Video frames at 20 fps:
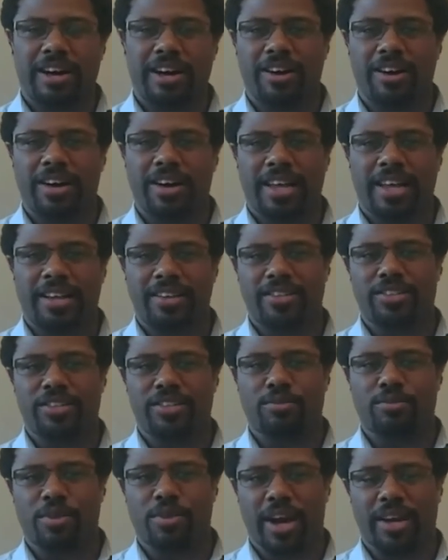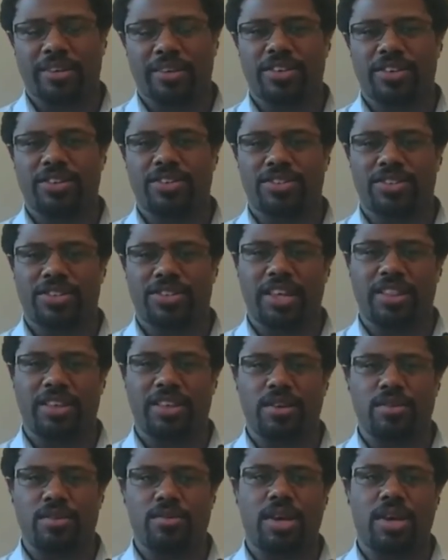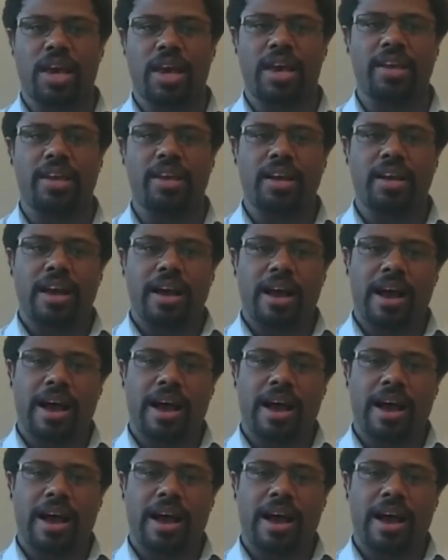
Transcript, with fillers: our analytics practice in the UK.